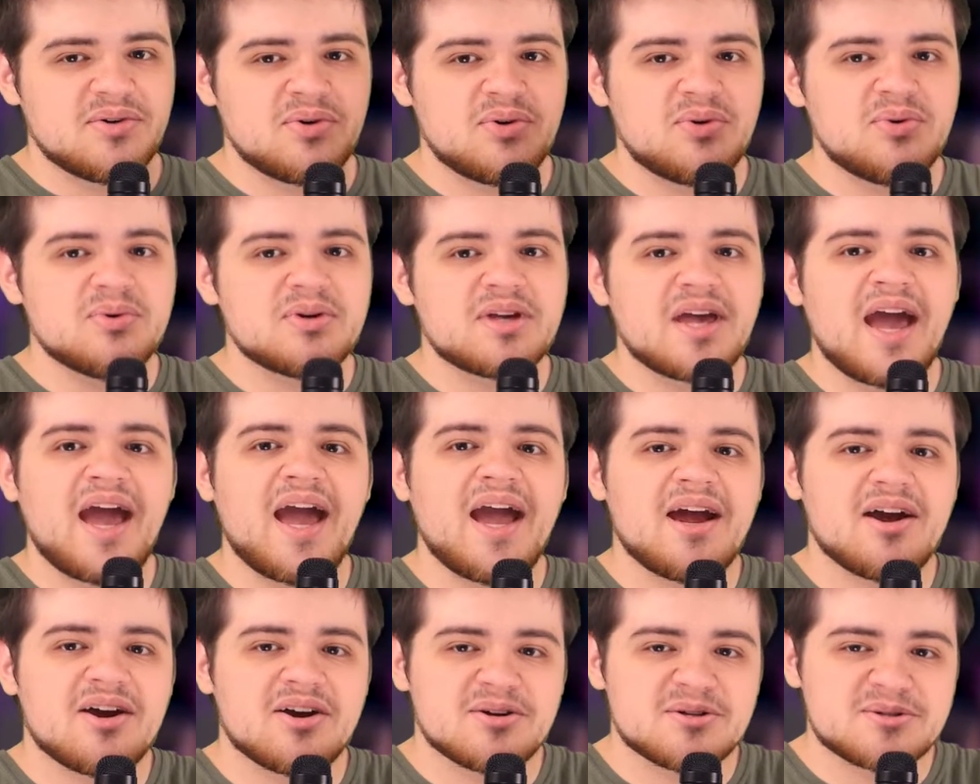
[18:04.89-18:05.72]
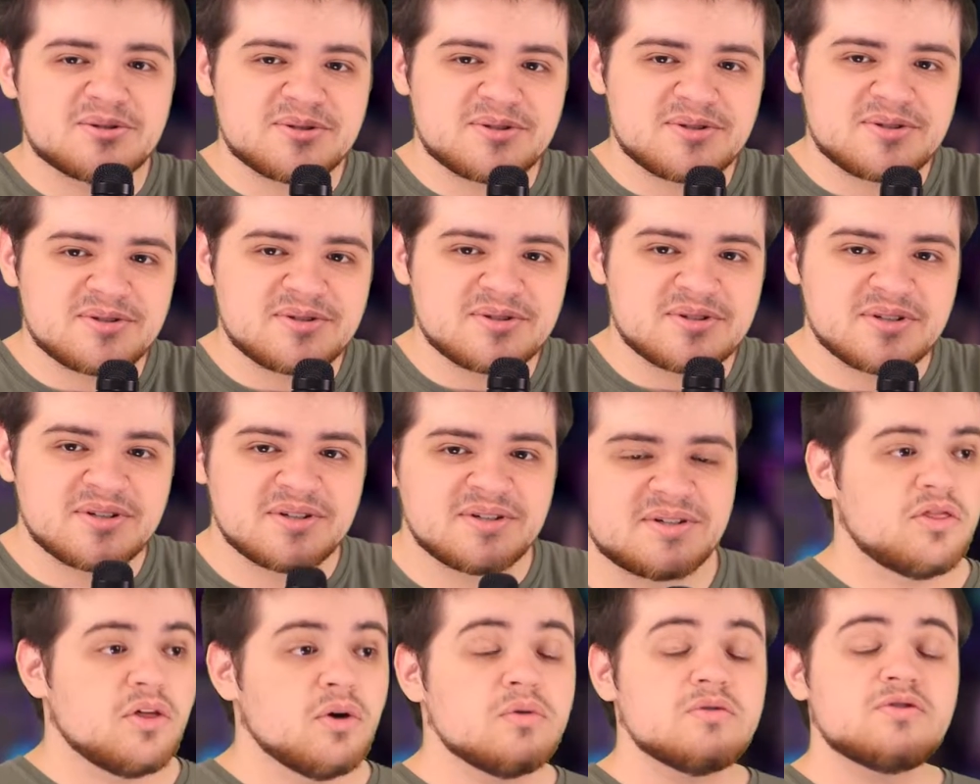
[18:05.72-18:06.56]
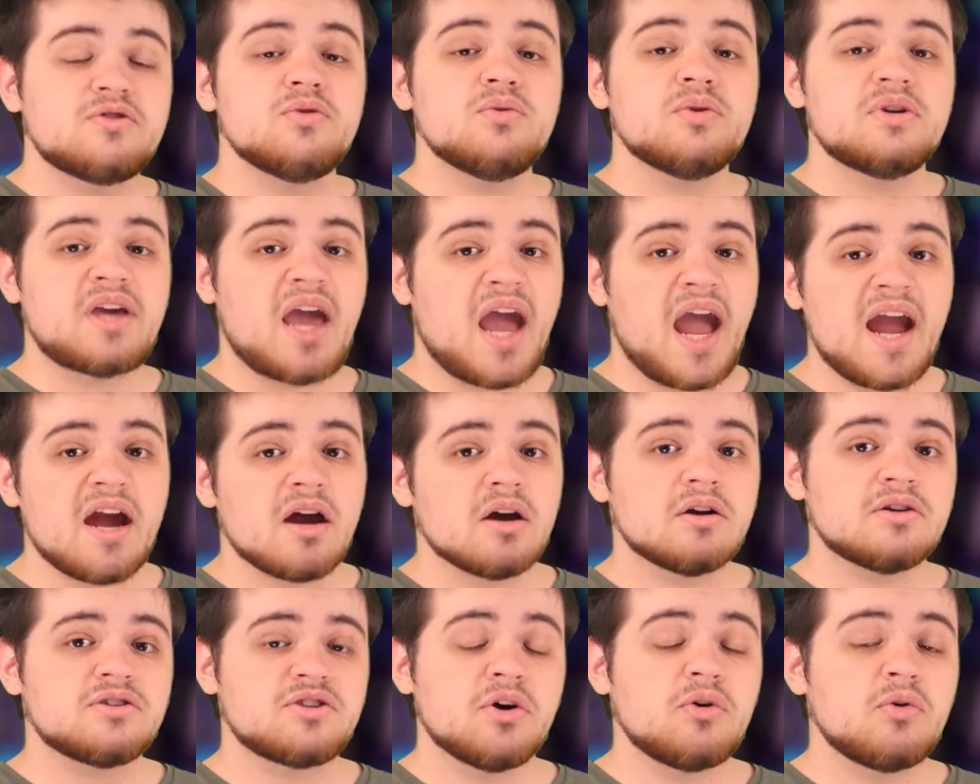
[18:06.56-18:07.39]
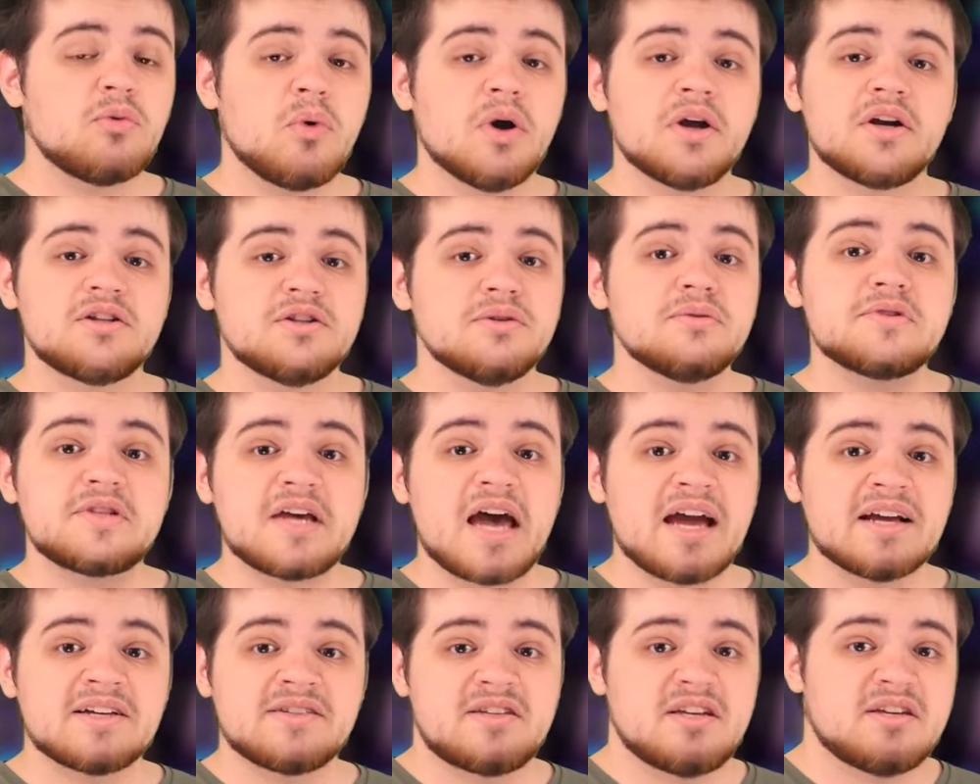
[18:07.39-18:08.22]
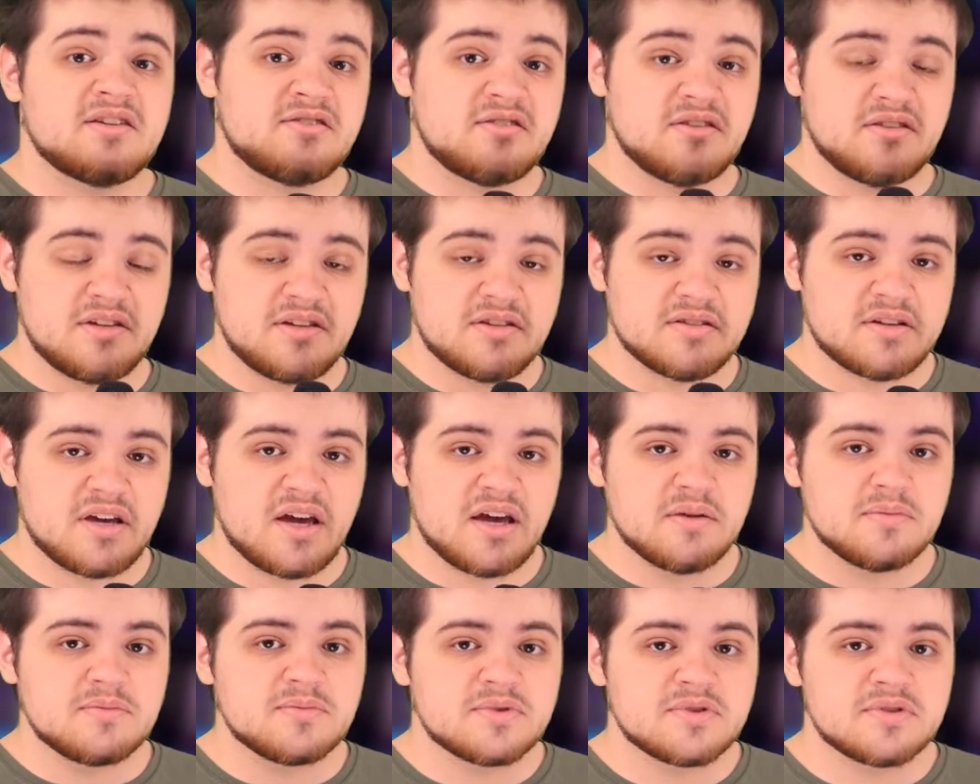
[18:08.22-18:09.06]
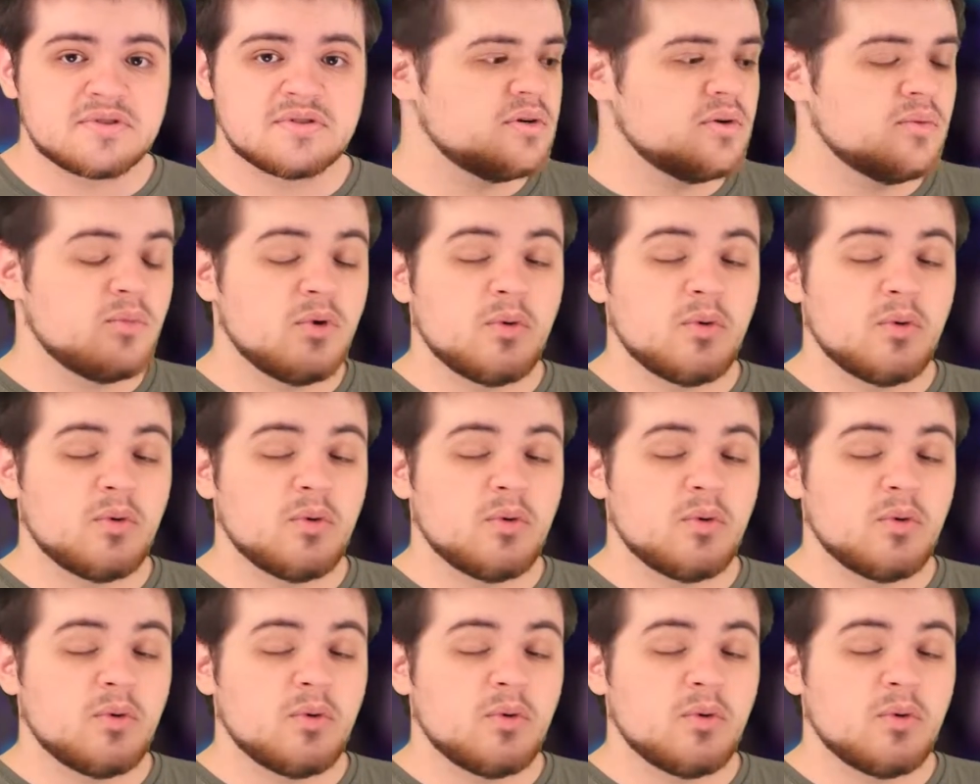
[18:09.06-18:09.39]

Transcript: who cares? Those who care don't want to lose access to these games.